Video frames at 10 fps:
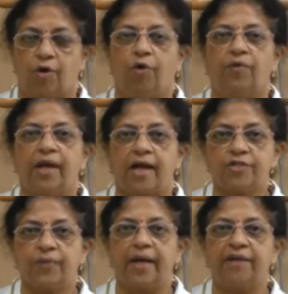Over the
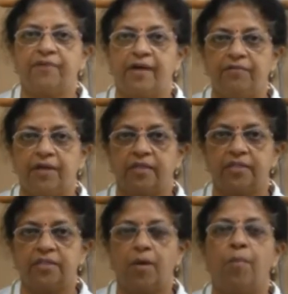last 25
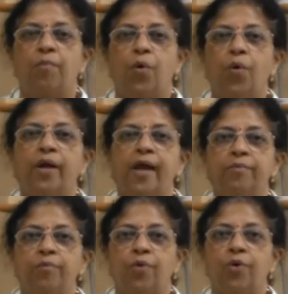years, more
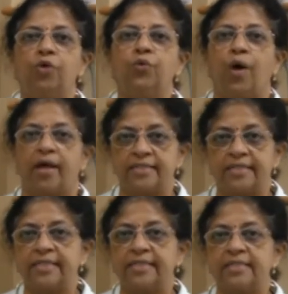and more
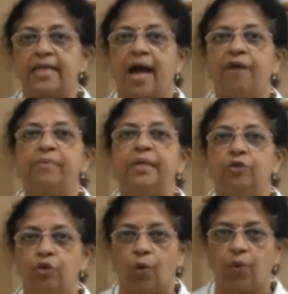nuances have
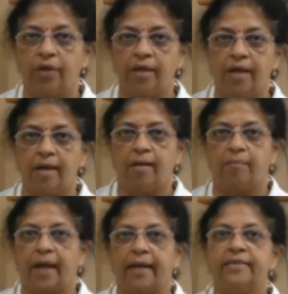been known
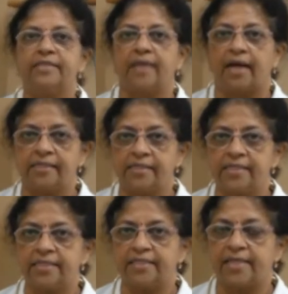by the
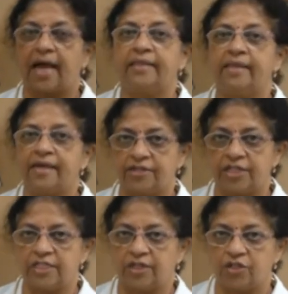scientists and their
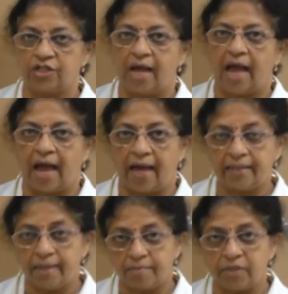research.
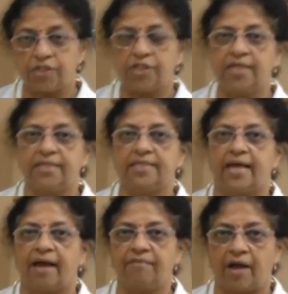And the machines
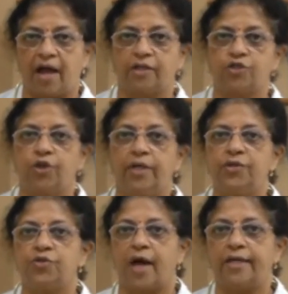have
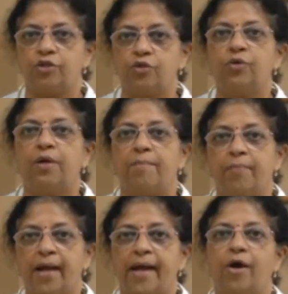actually tried to
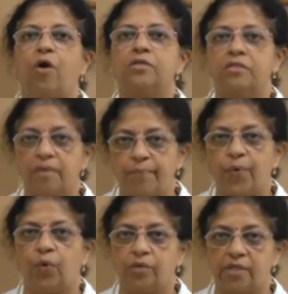comply or
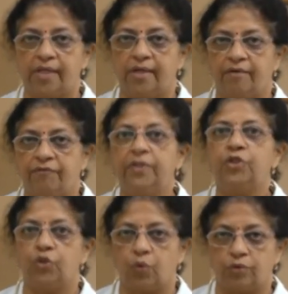support
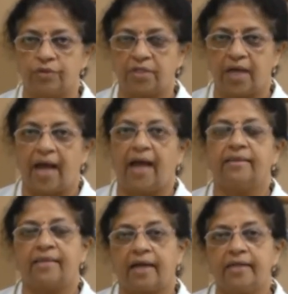with those.
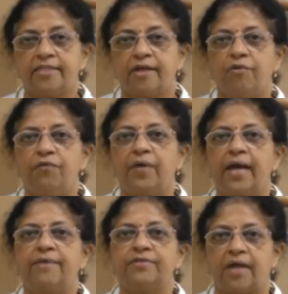And that is how we
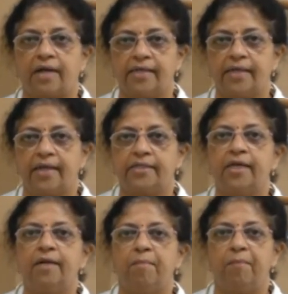have started
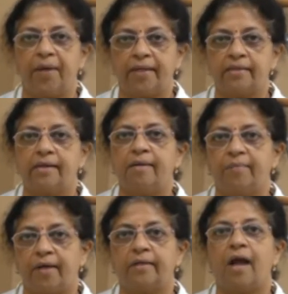getting better
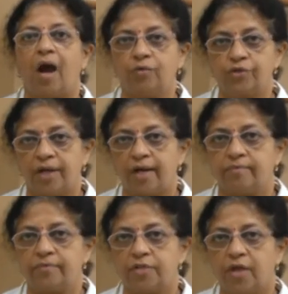and better
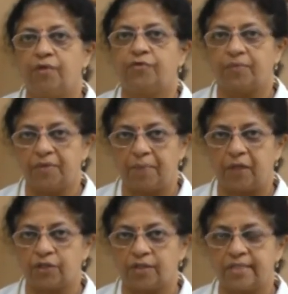outcomes from the
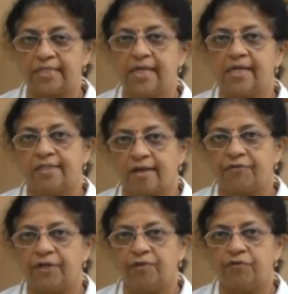patients
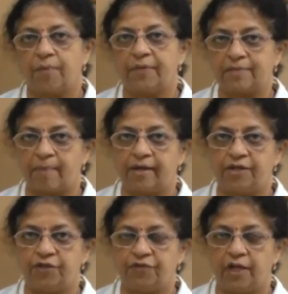suffering from
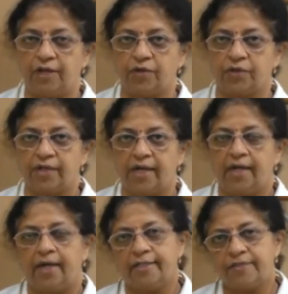respiratory failure.
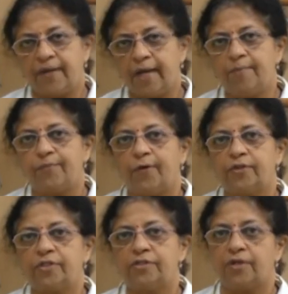It is very
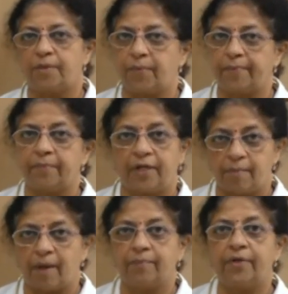important to
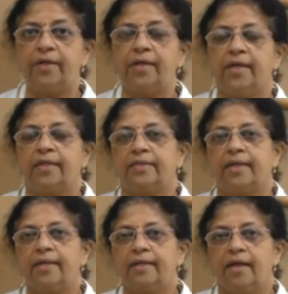remember
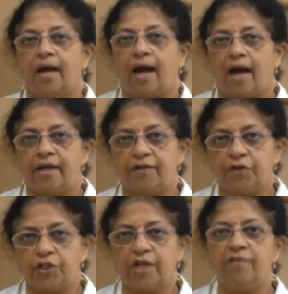that
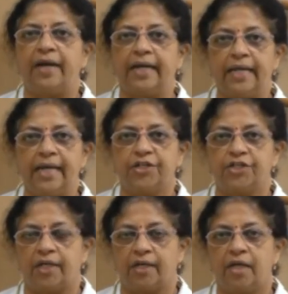artificial
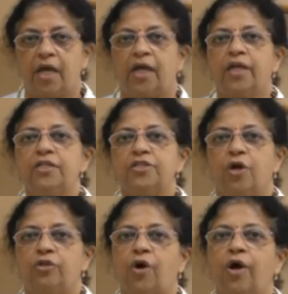ventilation is
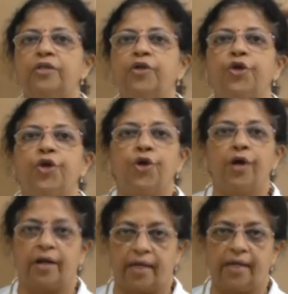not the
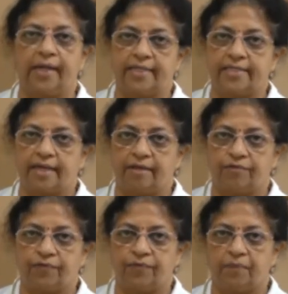cure in itself.